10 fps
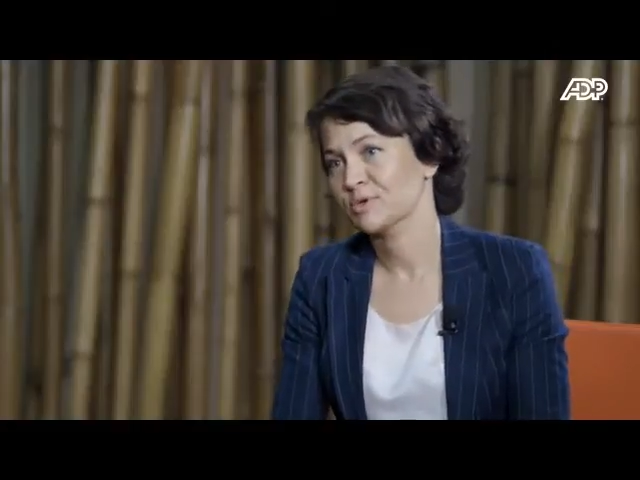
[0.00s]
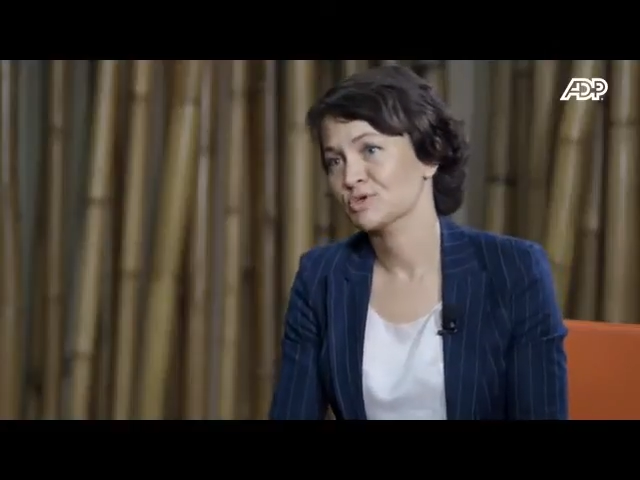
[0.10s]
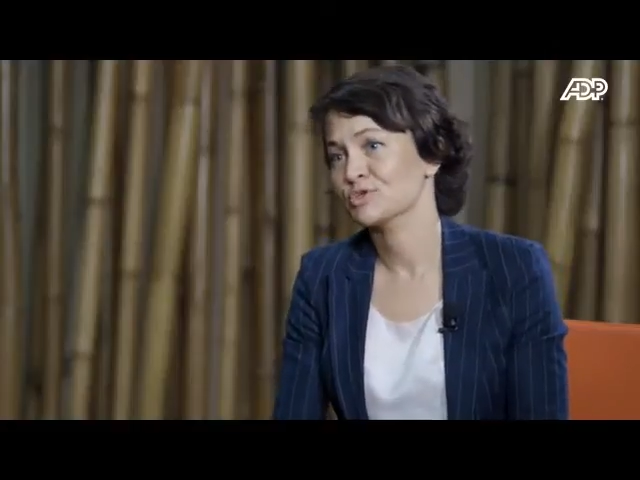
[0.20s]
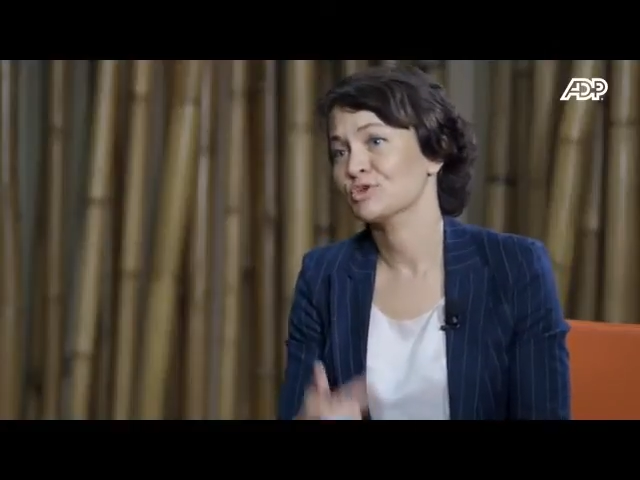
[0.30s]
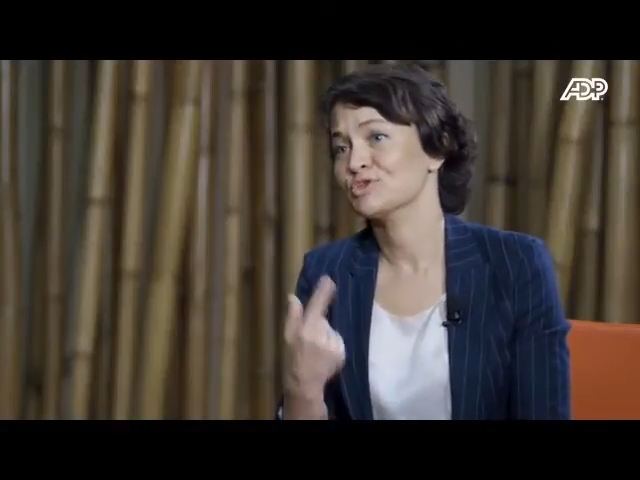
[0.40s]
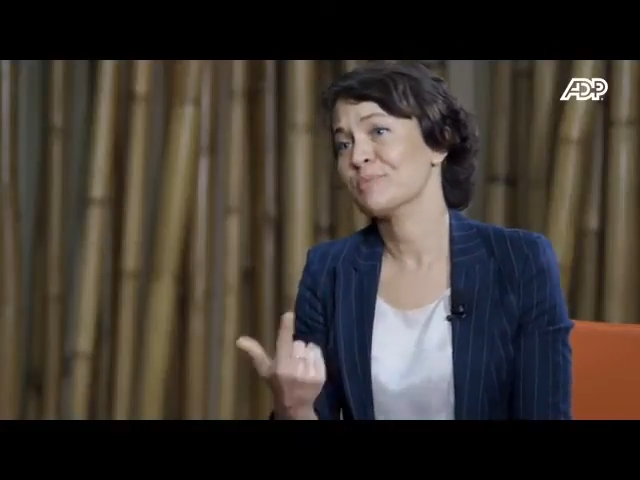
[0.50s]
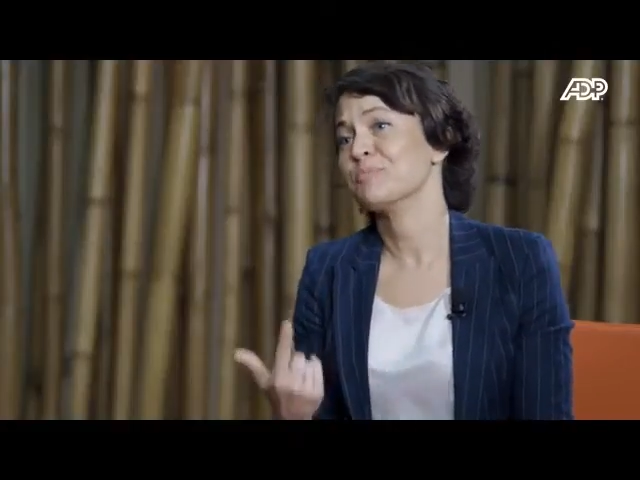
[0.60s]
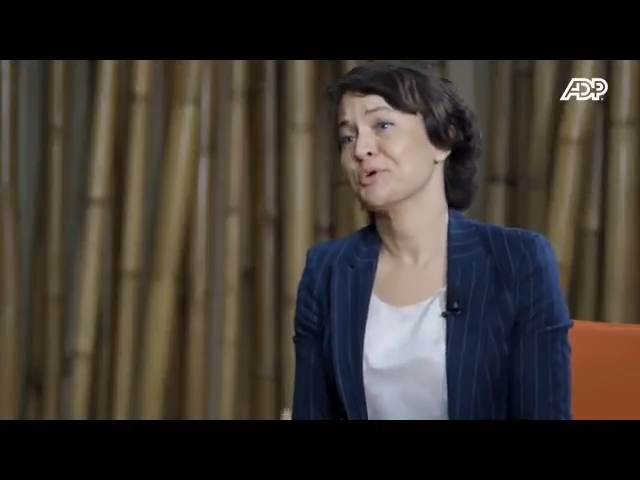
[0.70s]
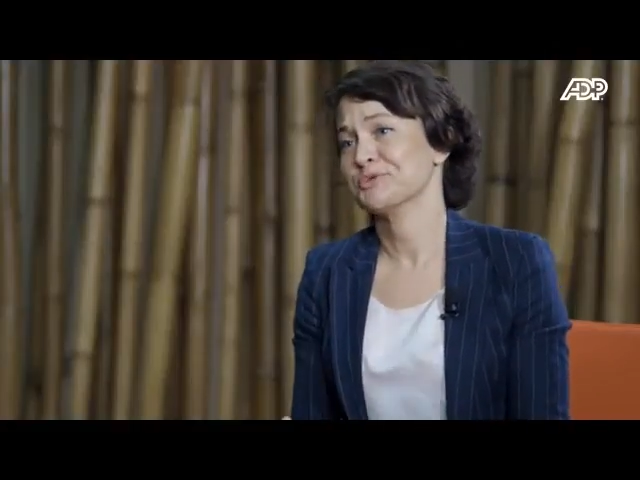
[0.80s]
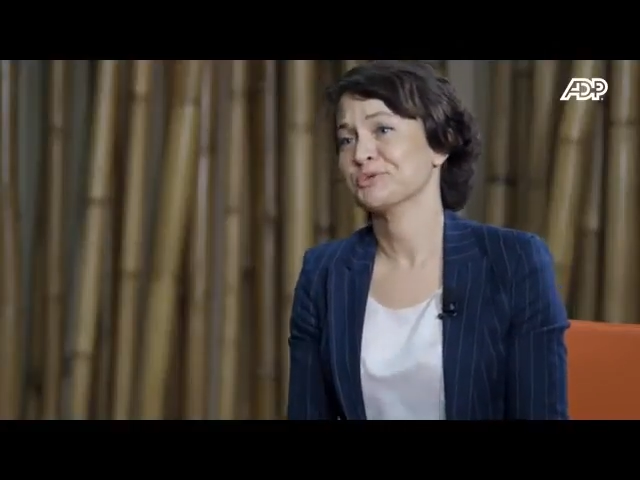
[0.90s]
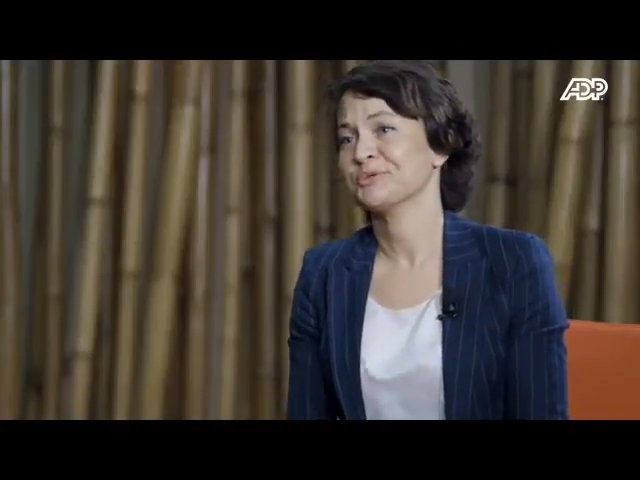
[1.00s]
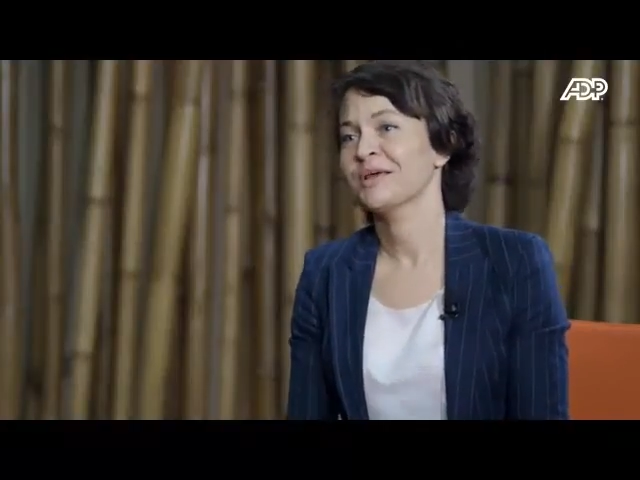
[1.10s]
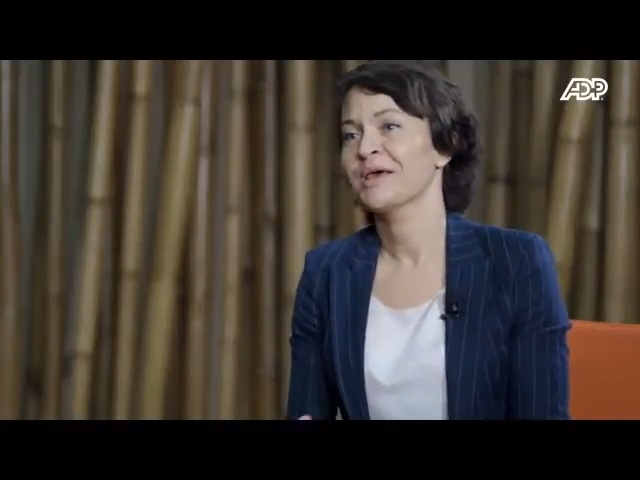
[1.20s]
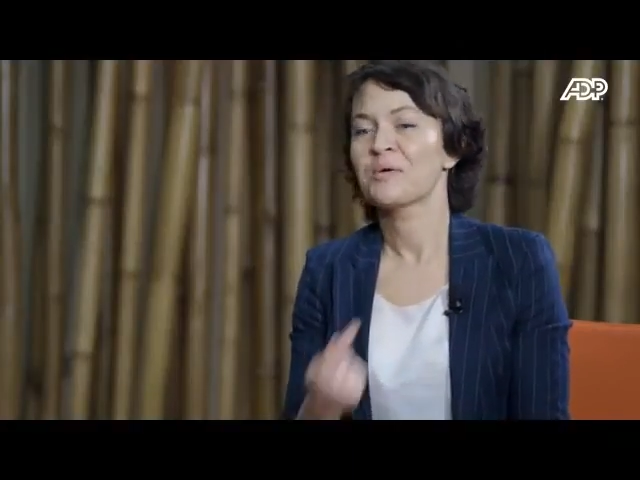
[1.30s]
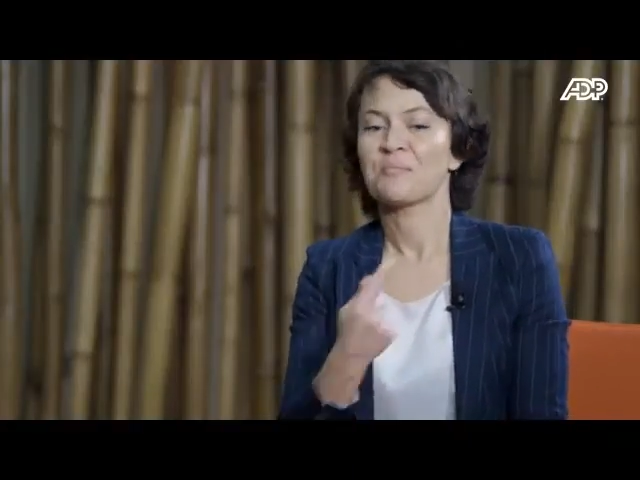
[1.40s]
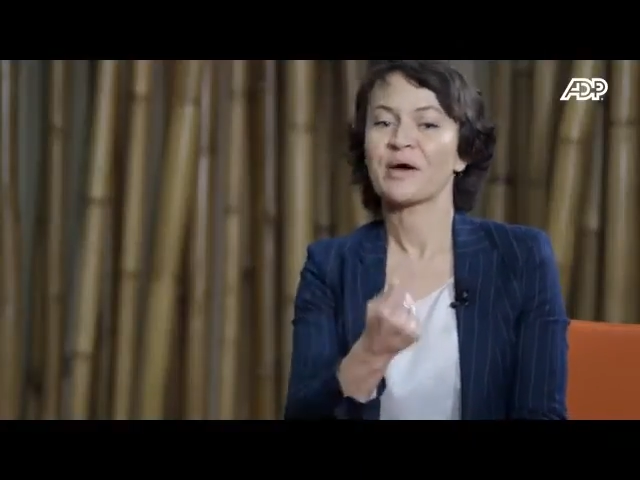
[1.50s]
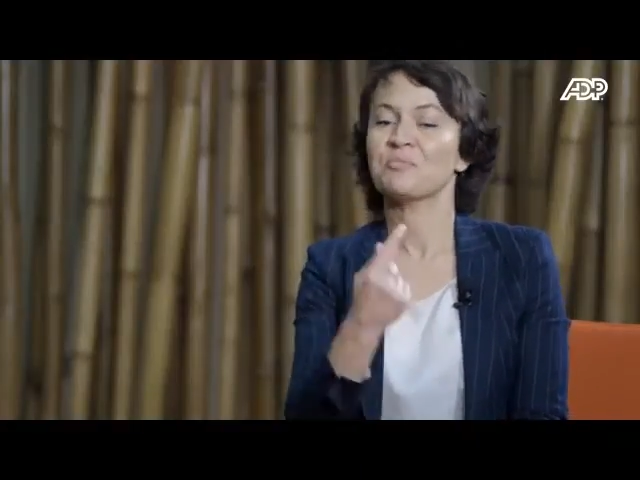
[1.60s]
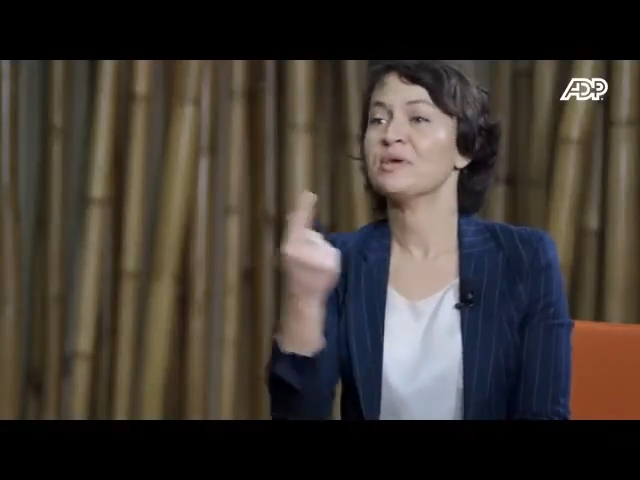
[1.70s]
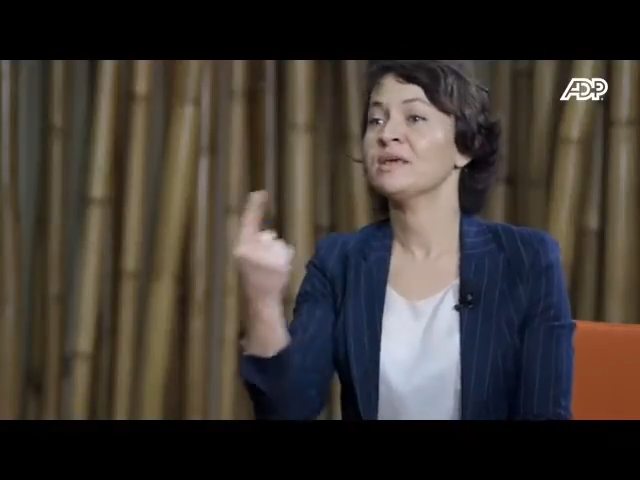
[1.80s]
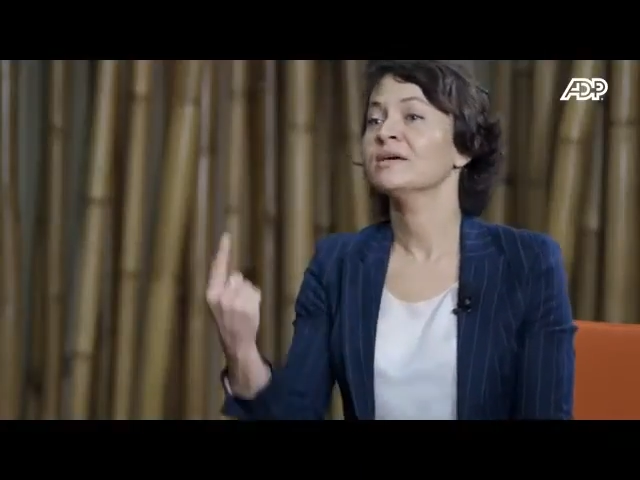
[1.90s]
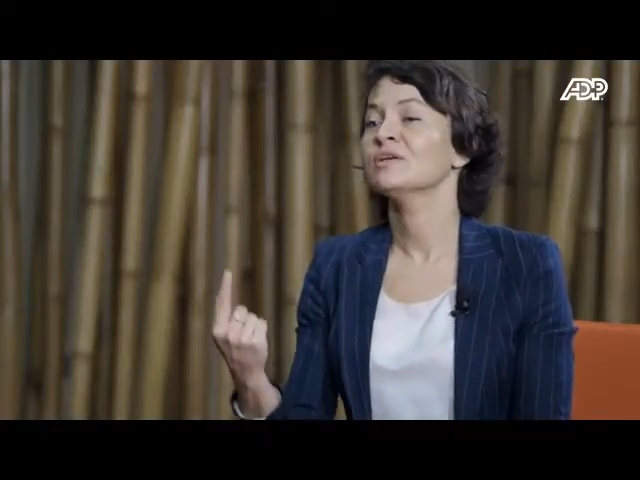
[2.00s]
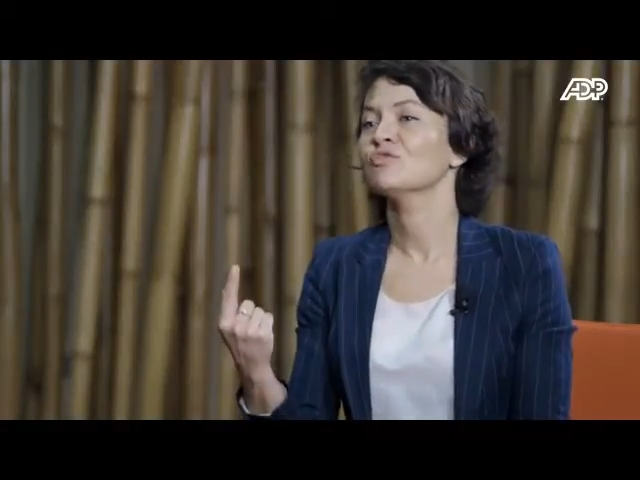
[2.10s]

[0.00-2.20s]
because the same person might be